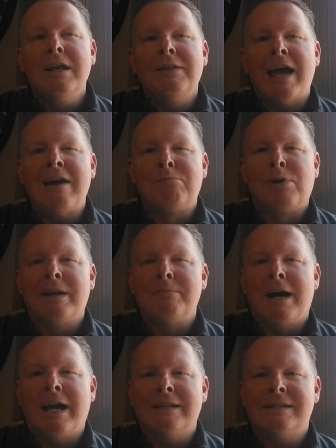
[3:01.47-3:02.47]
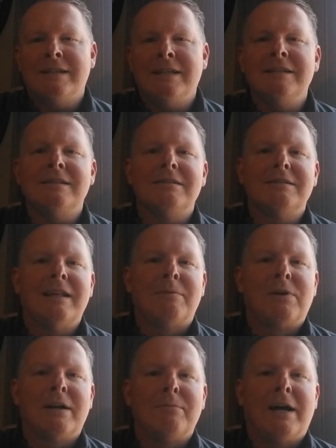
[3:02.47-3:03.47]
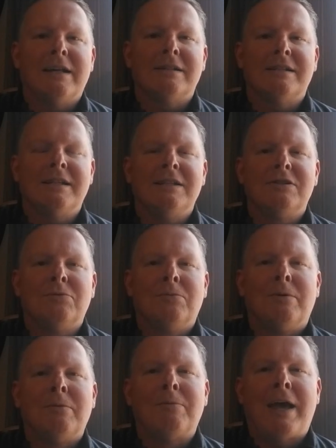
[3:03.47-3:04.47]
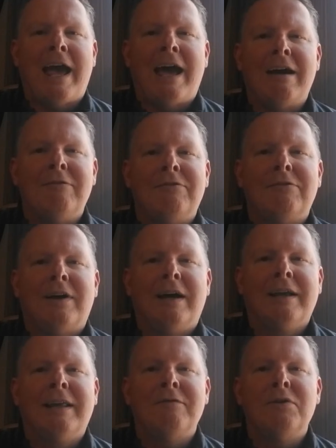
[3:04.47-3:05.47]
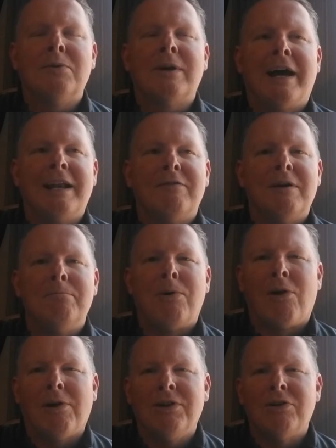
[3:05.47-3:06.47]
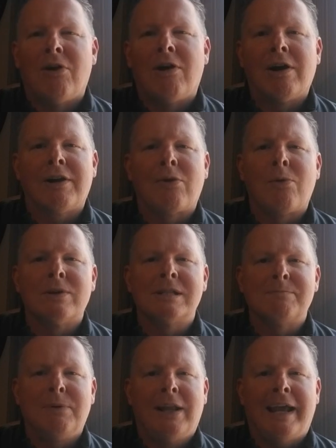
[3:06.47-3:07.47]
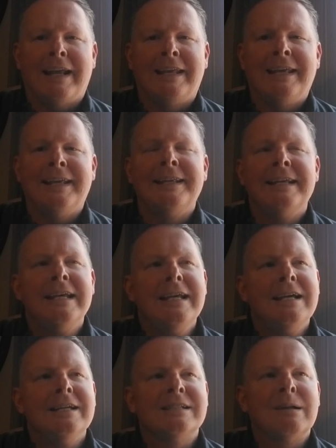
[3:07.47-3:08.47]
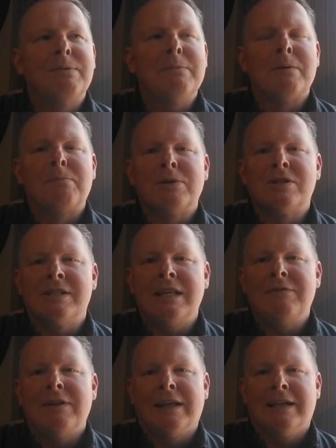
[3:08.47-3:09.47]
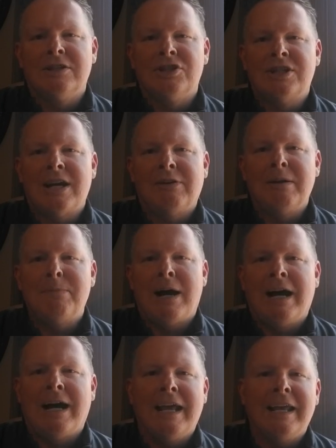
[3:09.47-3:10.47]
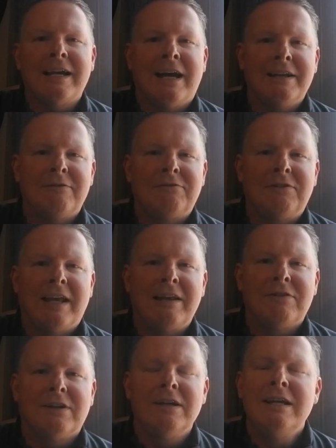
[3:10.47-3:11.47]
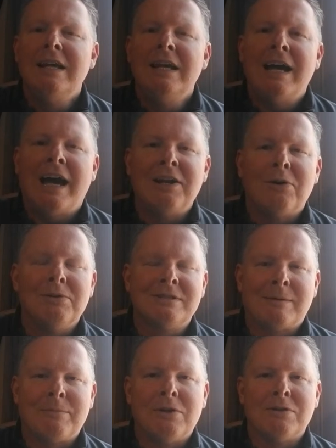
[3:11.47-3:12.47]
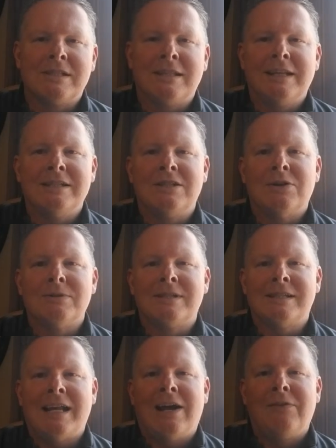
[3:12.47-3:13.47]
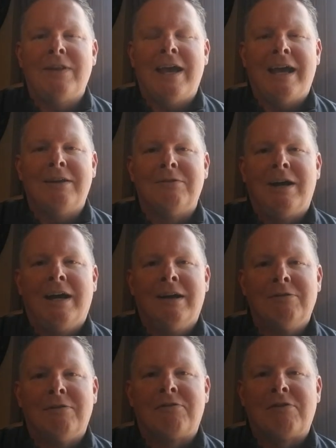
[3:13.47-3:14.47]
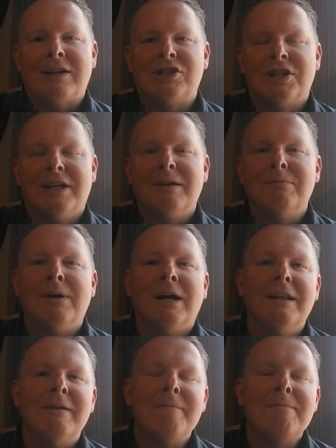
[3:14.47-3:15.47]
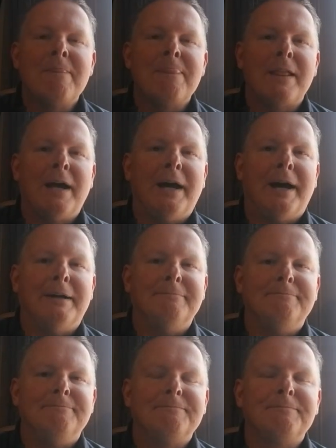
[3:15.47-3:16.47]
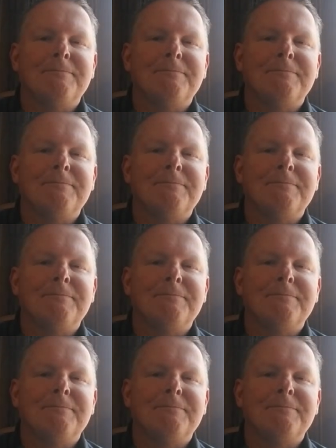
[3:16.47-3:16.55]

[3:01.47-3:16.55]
have brettanomyces. Now, brettanomyces will have uh, give you kind of a barnyard horse blanket. Some people perceive it like a cherry pie kind of flavor. I know some of those things don't sound that uh, refreshing, but um,